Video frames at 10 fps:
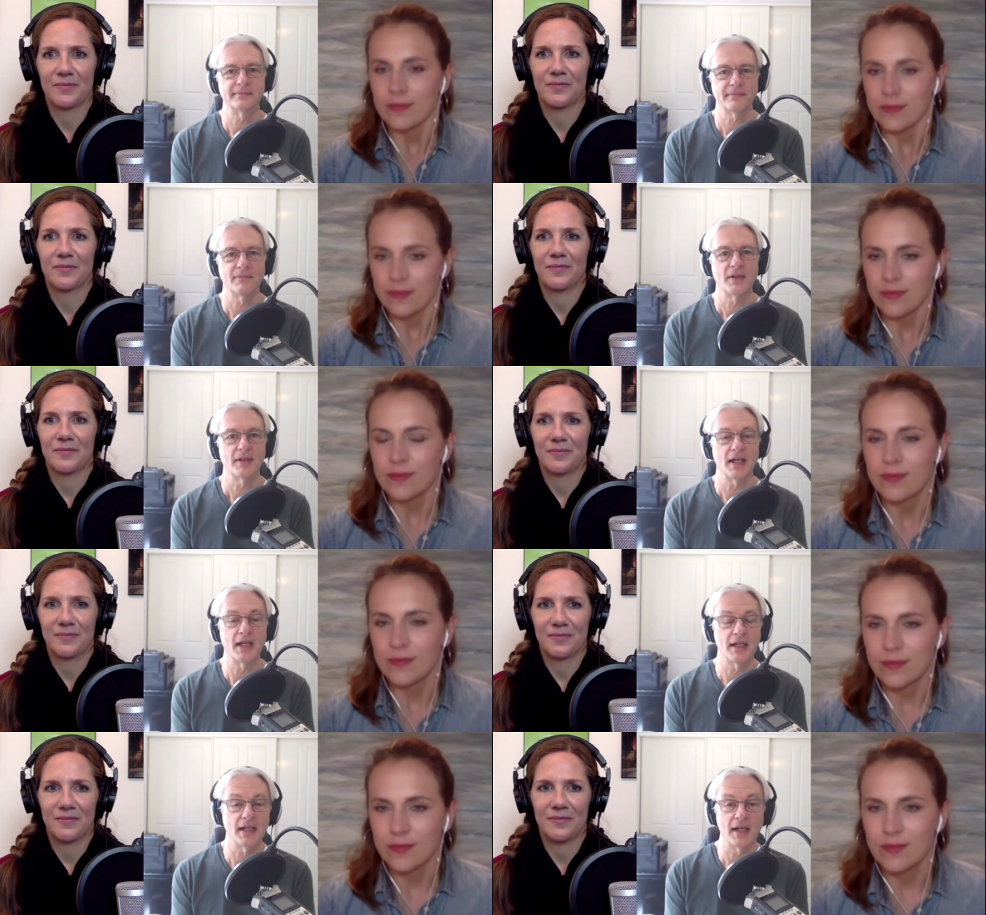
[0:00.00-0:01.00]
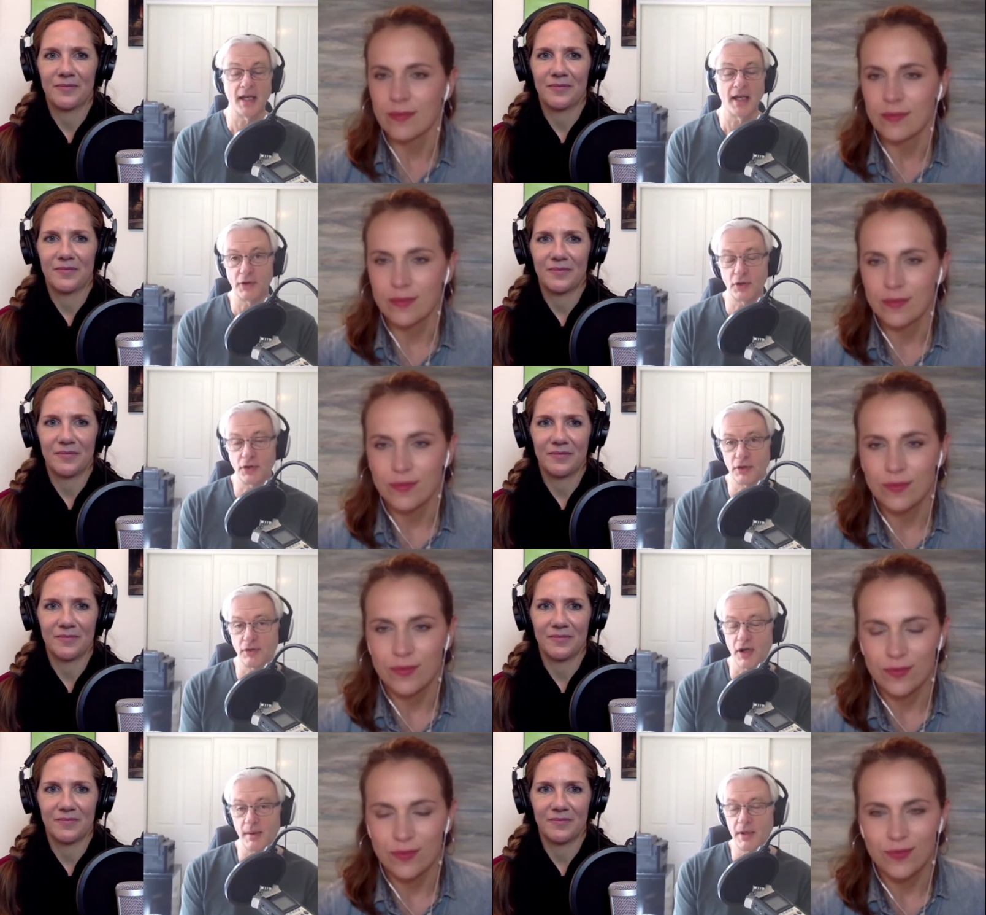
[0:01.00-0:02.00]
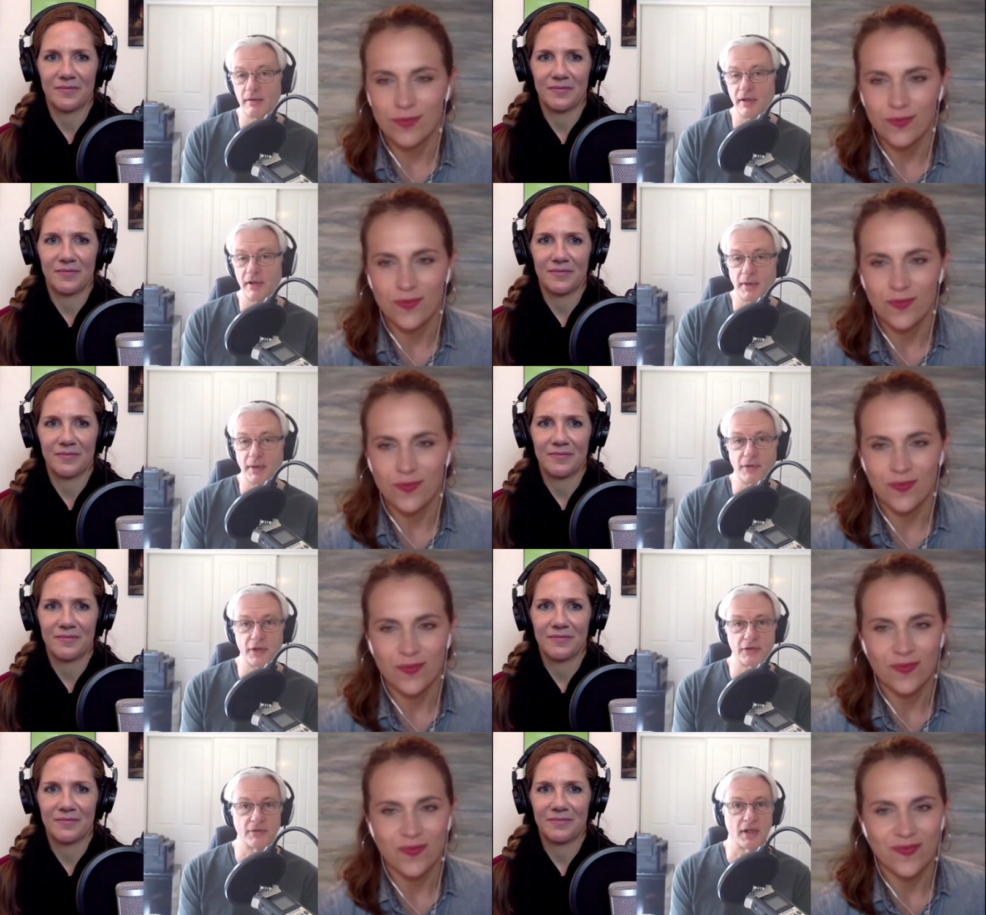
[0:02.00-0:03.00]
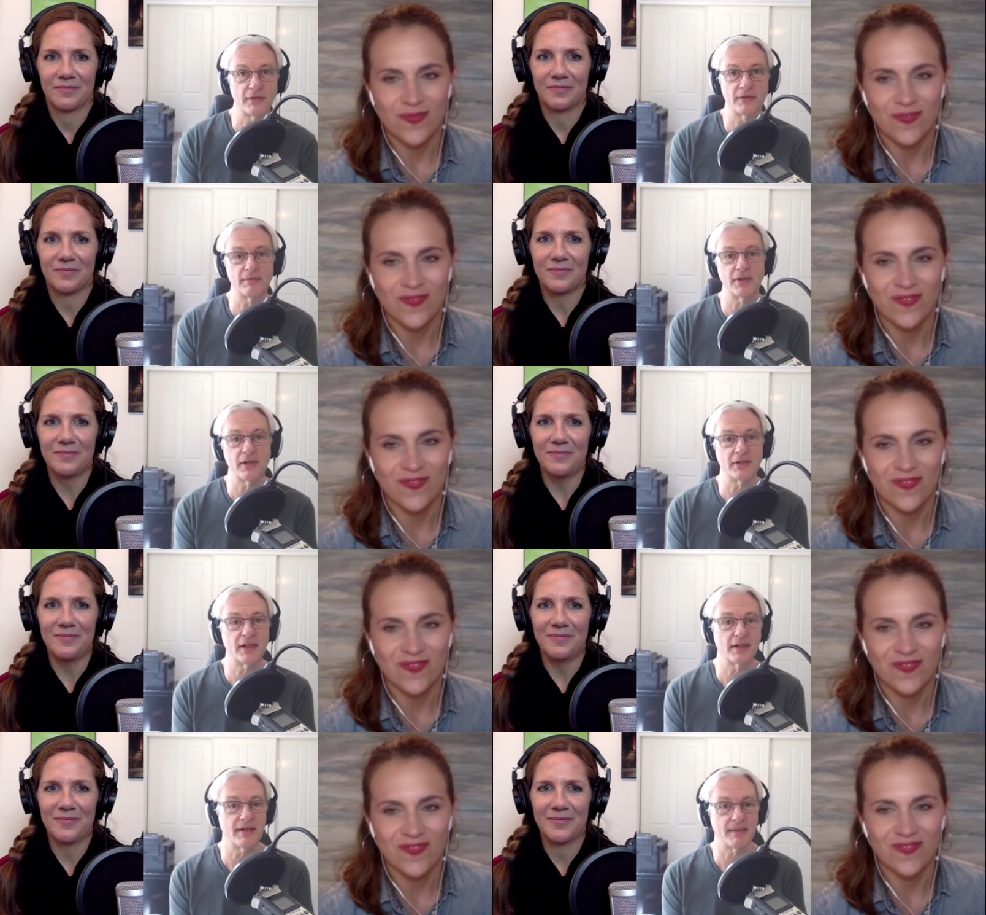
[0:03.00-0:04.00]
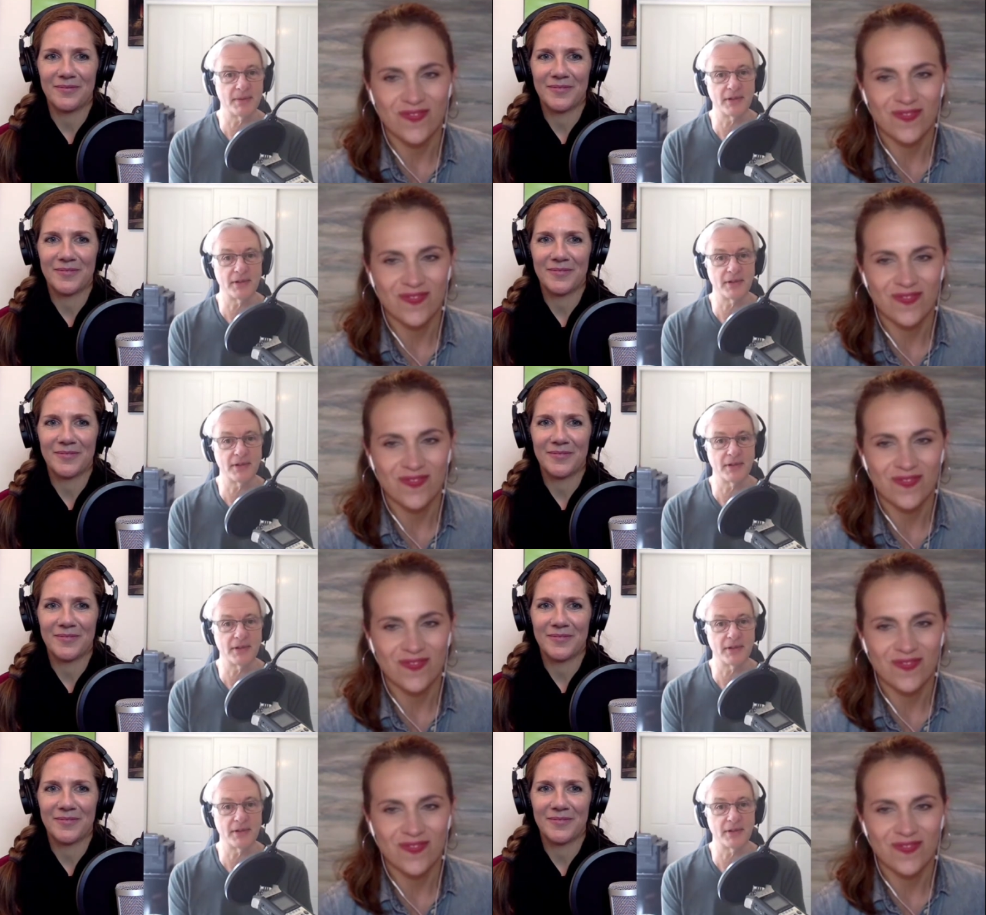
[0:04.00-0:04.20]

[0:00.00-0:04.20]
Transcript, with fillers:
Speaker 1: Uh, I have a good cry when I read my first draft and realize how crap it is.